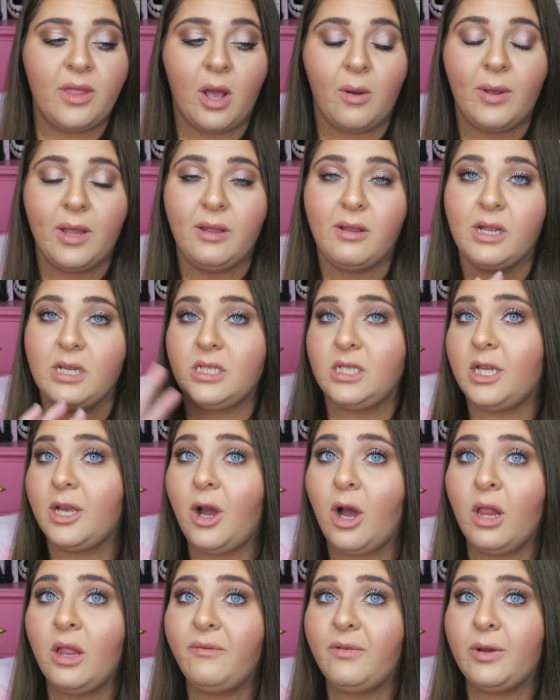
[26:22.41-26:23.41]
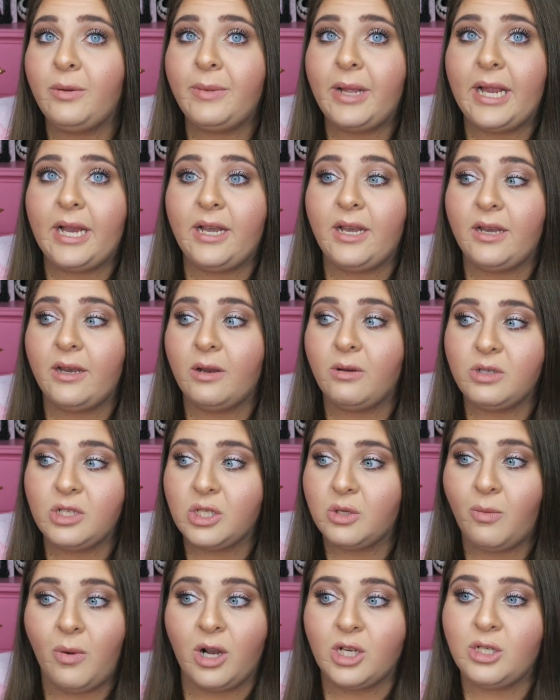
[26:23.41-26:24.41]
That way you can see all of them and
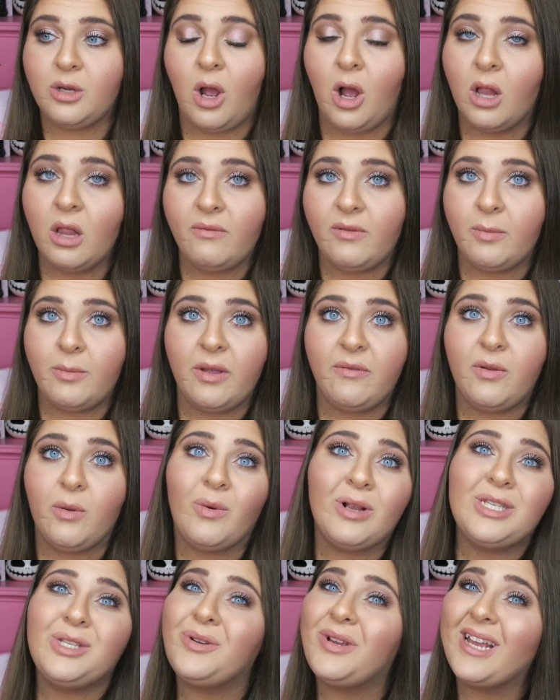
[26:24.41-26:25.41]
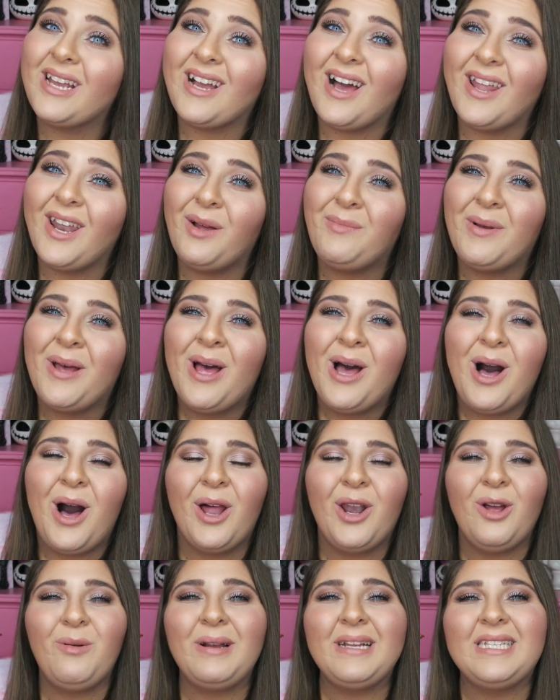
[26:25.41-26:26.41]
just watch all of them if you want to get caught up
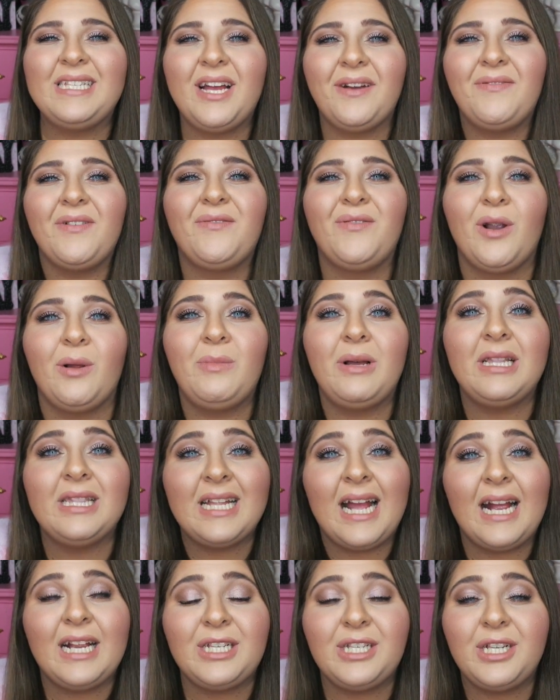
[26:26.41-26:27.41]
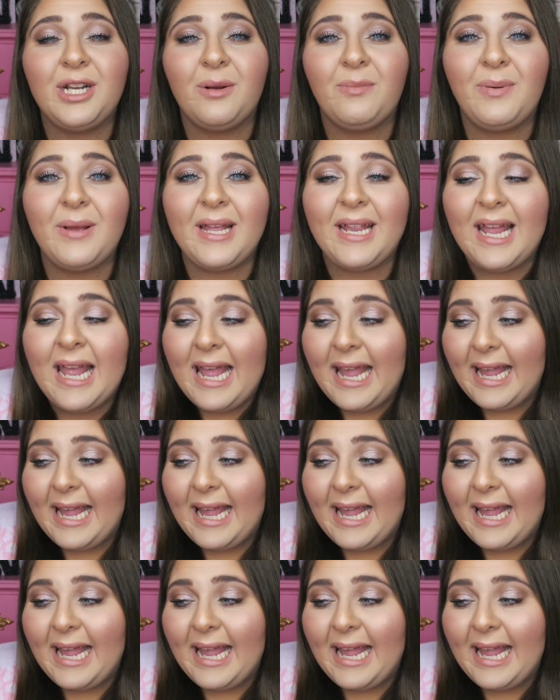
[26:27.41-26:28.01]
on all my stuff from last year. But